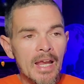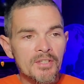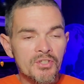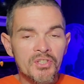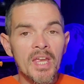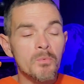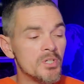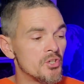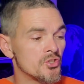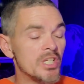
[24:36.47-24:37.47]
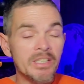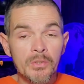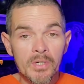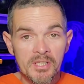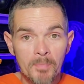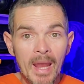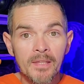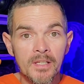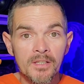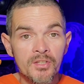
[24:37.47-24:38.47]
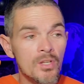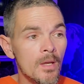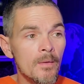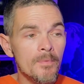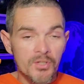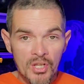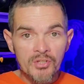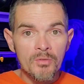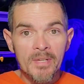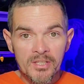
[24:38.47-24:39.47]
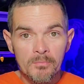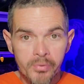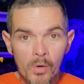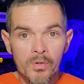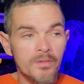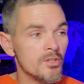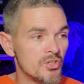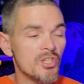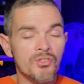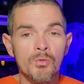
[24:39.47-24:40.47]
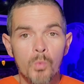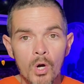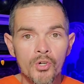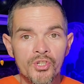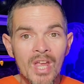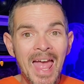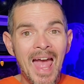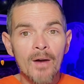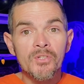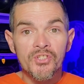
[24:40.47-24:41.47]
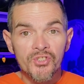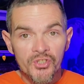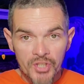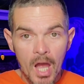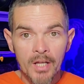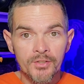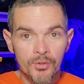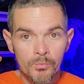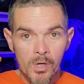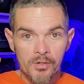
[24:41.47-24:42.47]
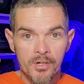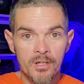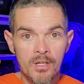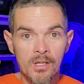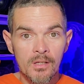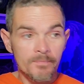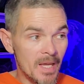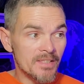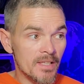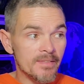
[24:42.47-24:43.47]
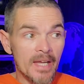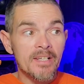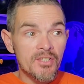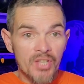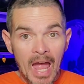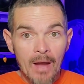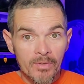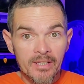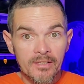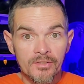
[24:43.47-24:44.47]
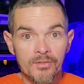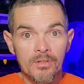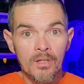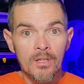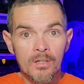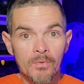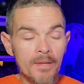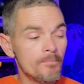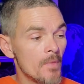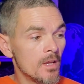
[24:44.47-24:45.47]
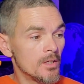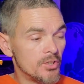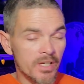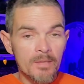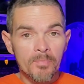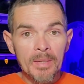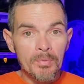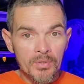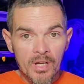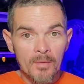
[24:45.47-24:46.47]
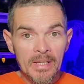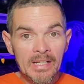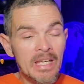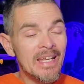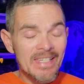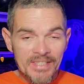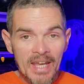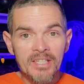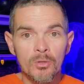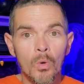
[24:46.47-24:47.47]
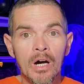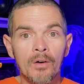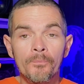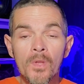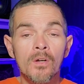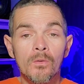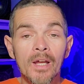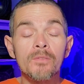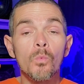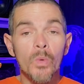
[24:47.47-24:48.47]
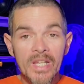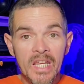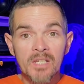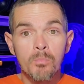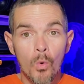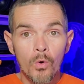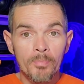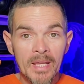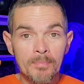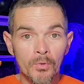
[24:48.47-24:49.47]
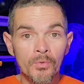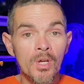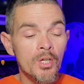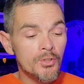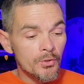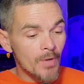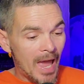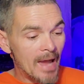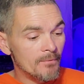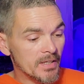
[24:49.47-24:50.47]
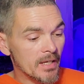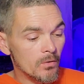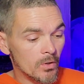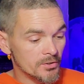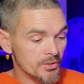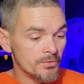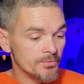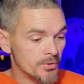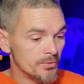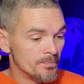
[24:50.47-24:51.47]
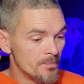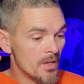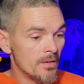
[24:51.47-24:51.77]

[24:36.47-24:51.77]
and say we just need to expand this. The system isn't broken. The system works how it's designed to work. That is how it is, right? You get people to come in, it takes a while, right? We need more people to advocate or to